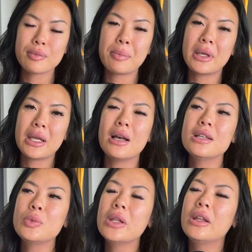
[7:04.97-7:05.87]
But
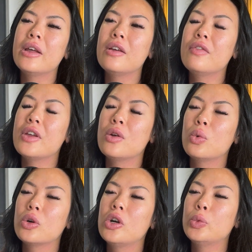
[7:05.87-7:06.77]
because we live in a
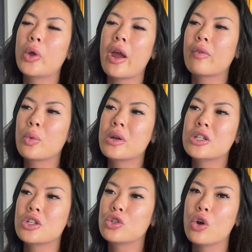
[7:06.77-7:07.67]
world where everyone is
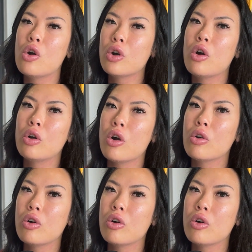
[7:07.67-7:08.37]
just go, go, go, go,